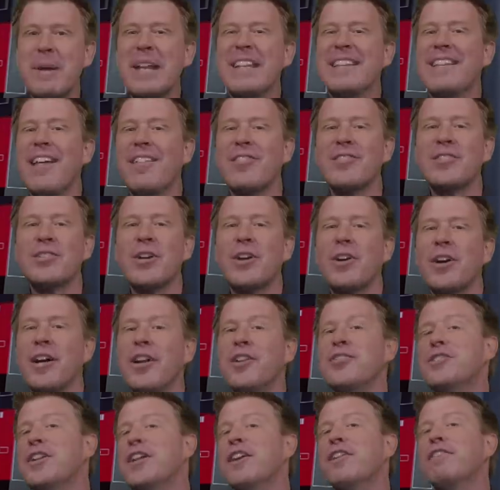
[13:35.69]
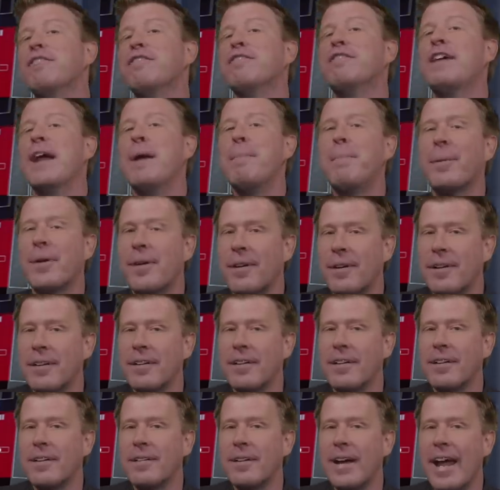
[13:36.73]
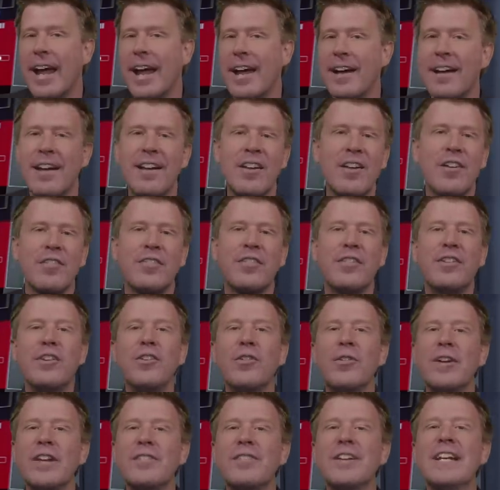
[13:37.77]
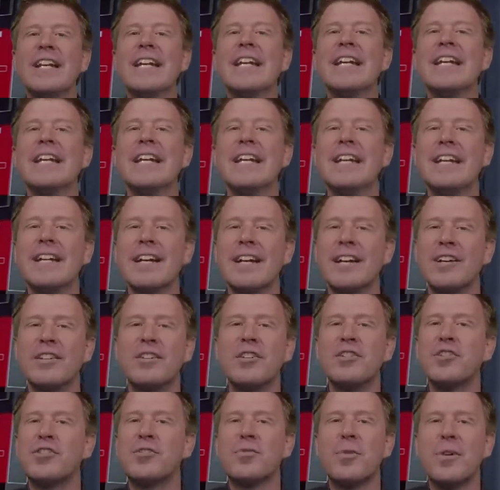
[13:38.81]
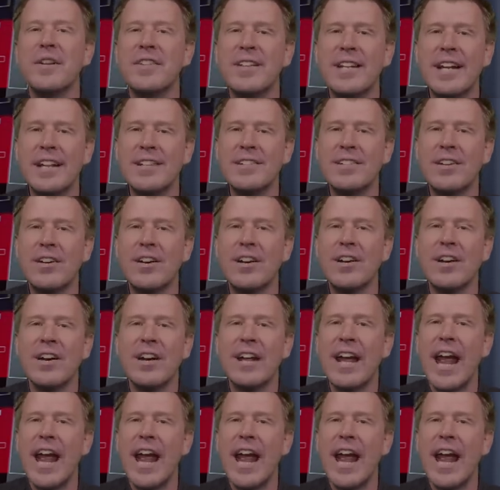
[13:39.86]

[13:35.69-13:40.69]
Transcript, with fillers: be Death Star engineer vapor, okay? You don't even need to destroy the Death Star.